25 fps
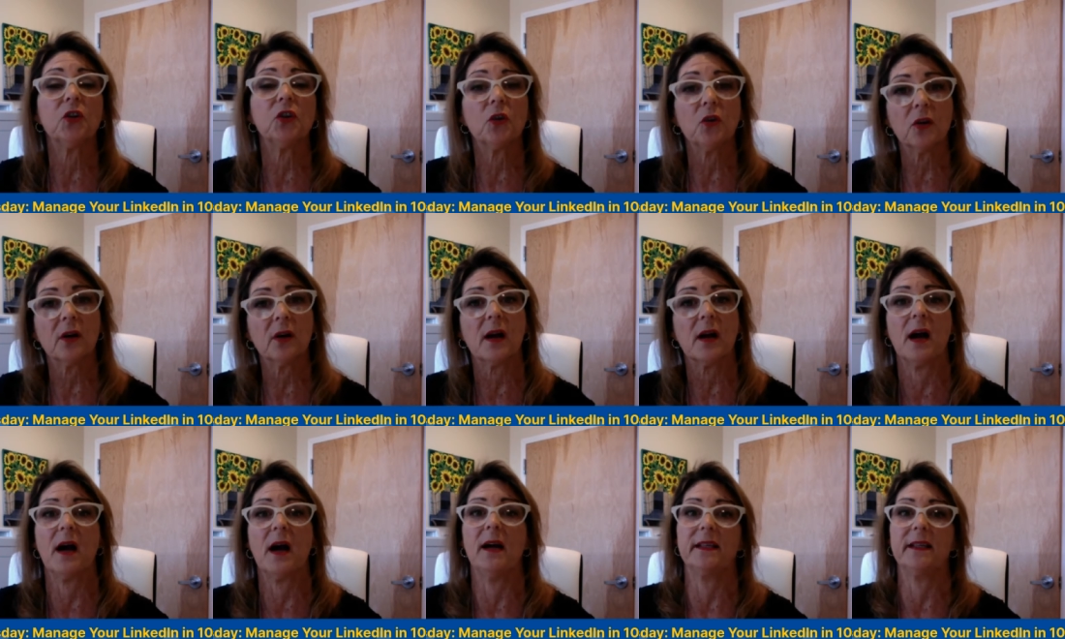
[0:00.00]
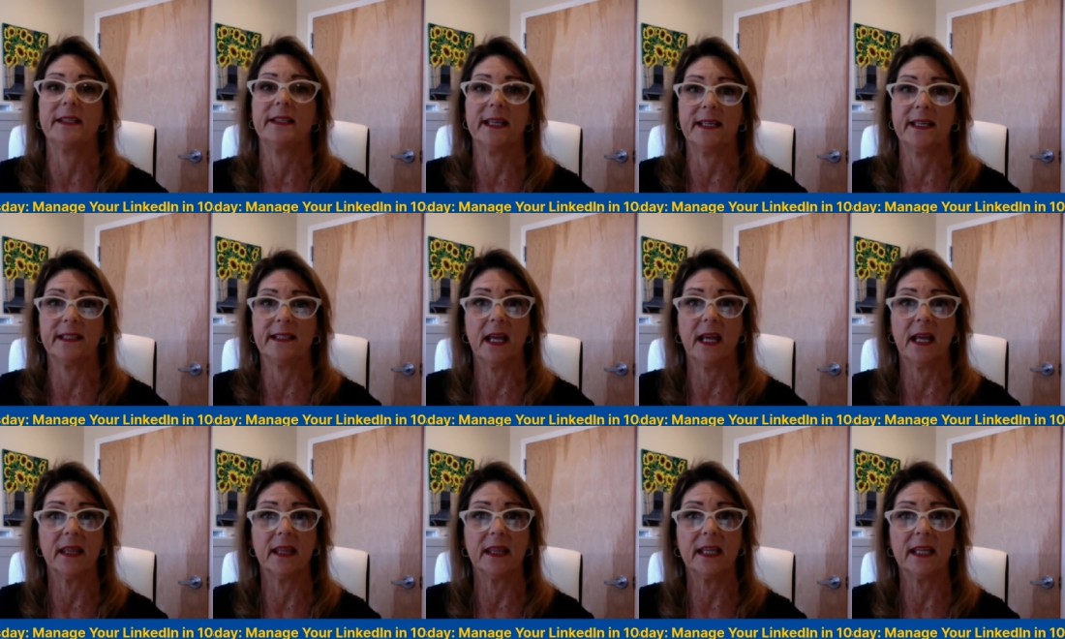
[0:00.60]
your content
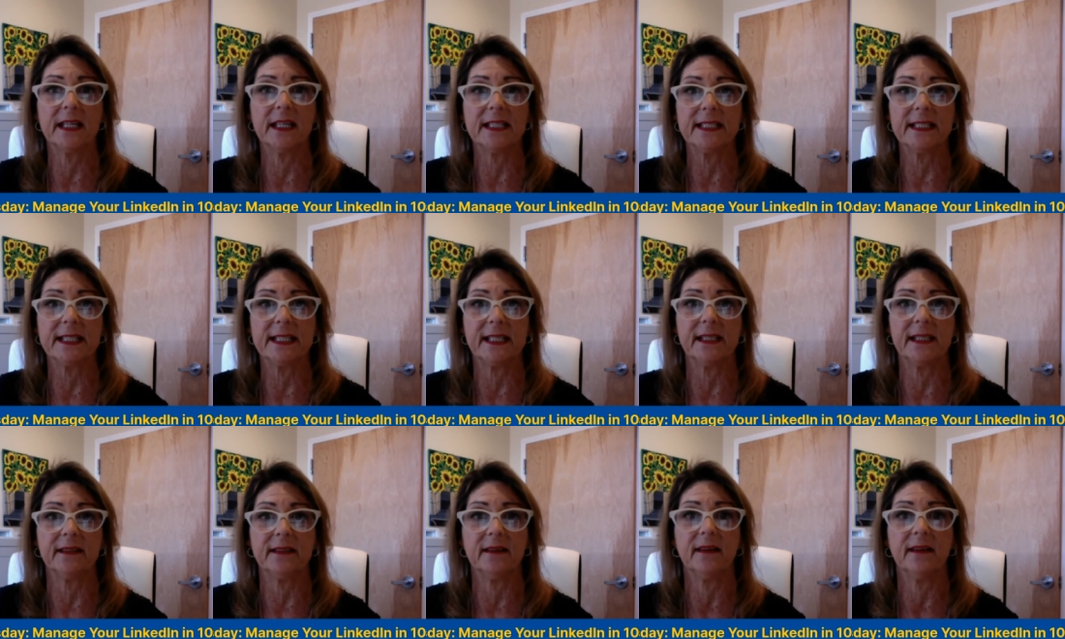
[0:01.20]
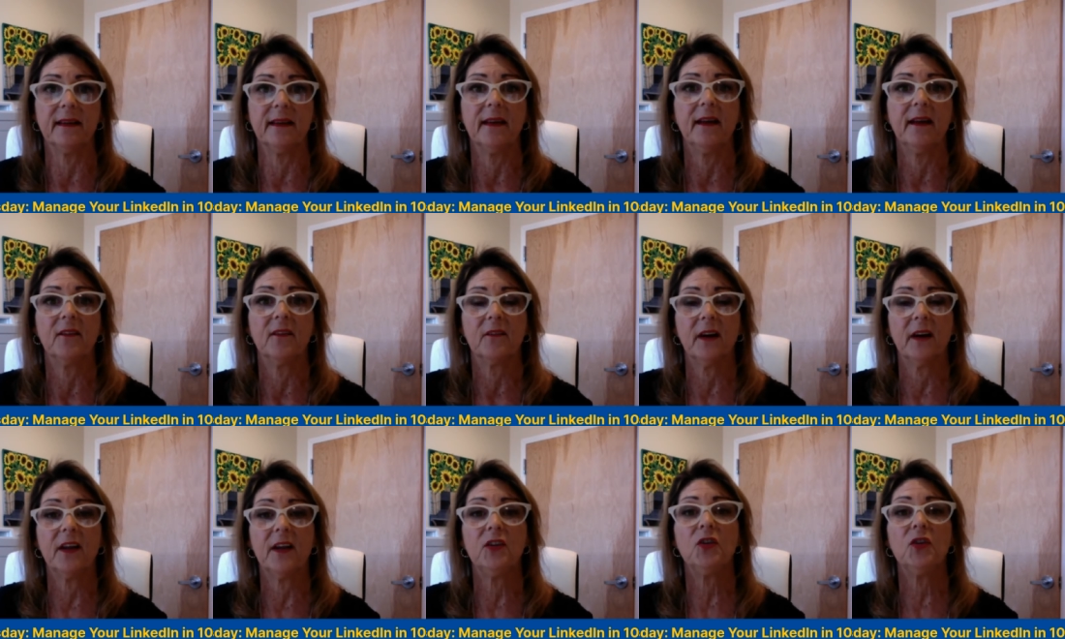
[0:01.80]
on LinkedIn,
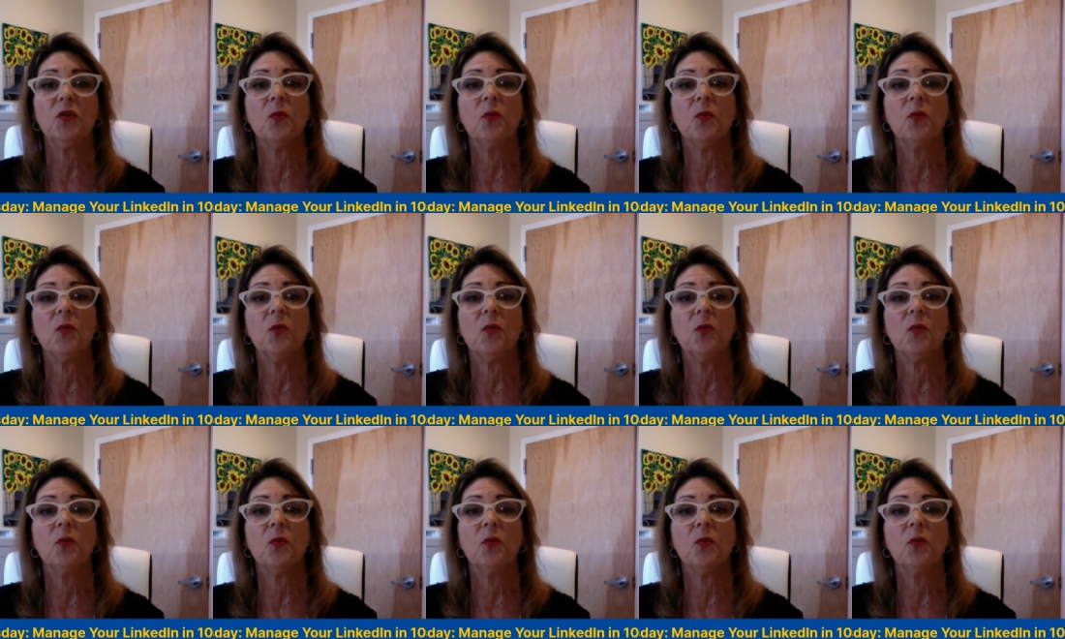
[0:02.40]
right?